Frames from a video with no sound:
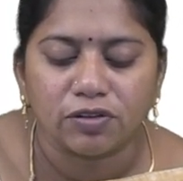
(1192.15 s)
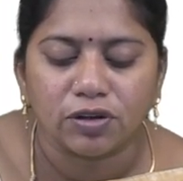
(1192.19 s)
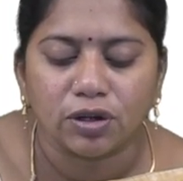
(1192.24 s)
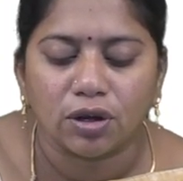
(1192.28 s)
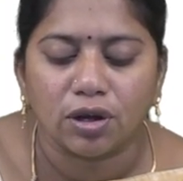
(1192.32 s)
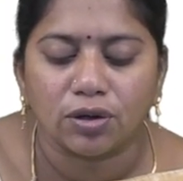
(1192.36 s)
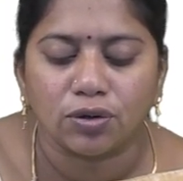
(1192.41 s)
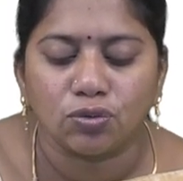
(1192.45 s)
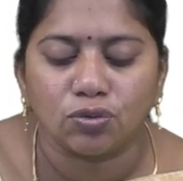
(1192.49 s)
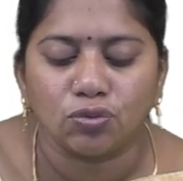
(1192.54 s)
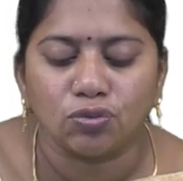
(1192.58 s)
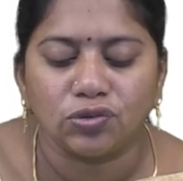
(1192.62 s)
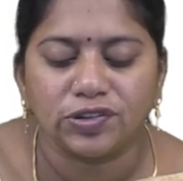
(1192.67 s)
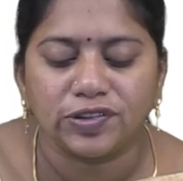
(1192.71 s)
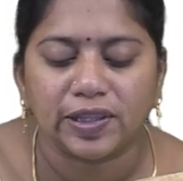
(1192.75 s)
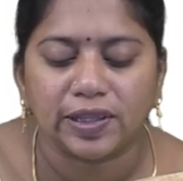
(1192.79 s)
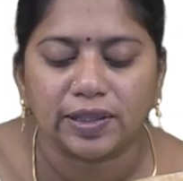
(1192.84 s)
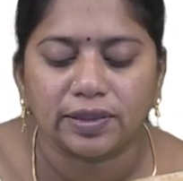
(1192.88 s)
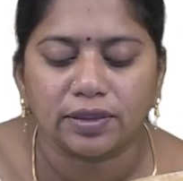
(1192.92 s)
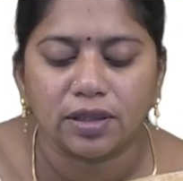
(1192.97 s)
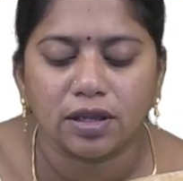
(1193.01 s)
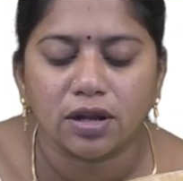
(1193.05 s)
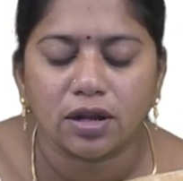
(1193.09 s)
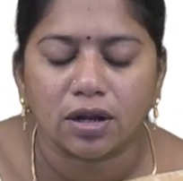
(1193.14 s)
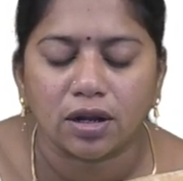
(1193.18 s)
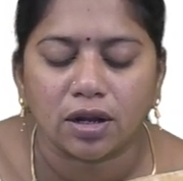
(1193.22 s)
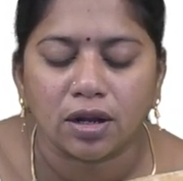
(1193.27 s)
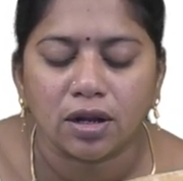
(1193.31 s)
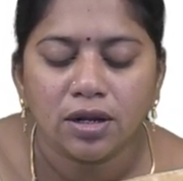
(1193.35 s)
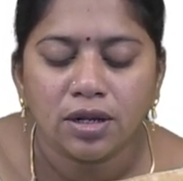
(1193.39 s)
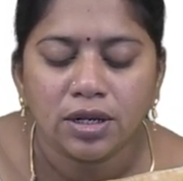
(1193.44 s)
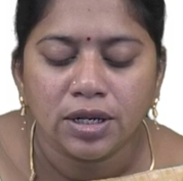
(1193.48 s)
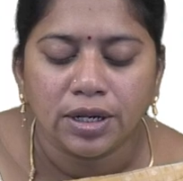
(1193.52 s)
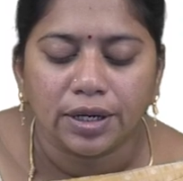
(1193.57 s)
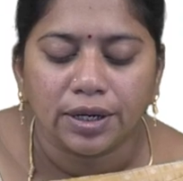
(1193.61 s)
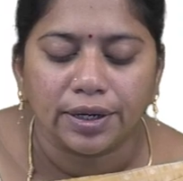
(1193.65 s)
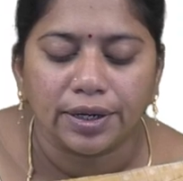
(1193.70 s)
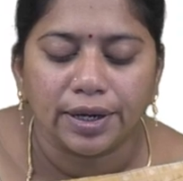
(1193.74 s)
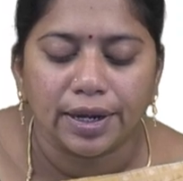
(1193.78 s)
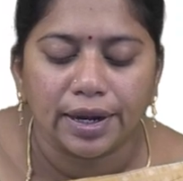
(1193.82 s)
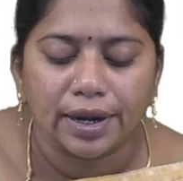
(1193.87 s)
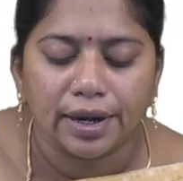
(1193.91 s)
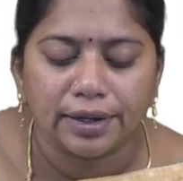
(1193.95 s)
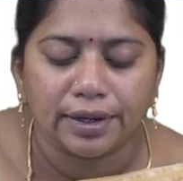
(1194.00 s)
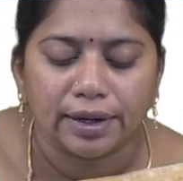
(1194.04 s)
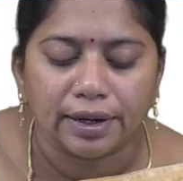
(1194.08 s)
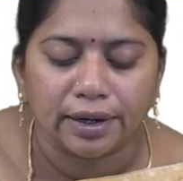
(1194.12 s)
we are using the
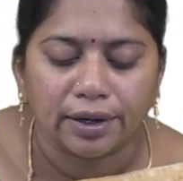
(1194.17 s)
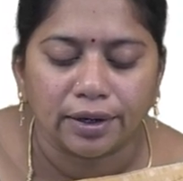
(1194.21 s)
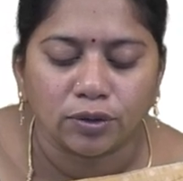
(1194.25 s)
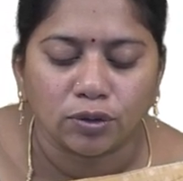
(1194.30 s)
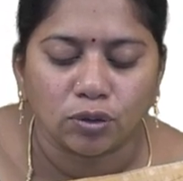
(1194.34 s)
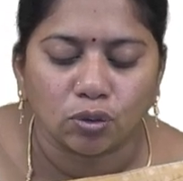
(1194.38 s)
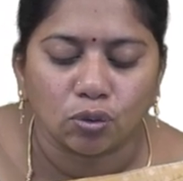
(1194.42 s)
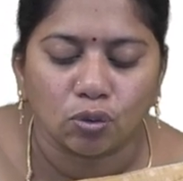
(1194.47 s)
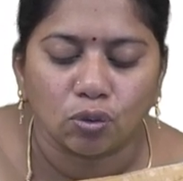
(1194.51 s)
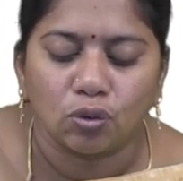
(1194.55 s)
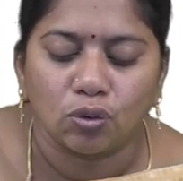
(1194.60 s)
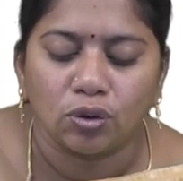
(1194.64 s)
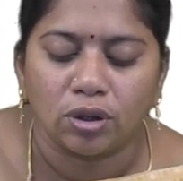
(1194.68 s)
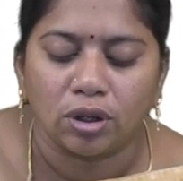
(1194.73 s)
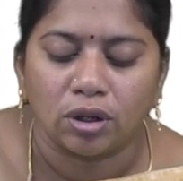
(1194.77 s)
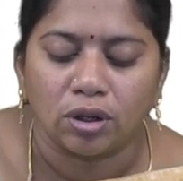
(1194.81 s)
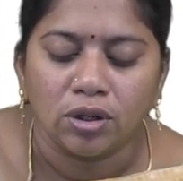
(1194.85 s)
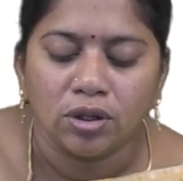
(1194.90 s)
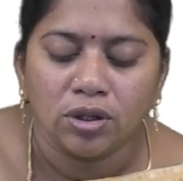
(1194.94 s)
gate electrode.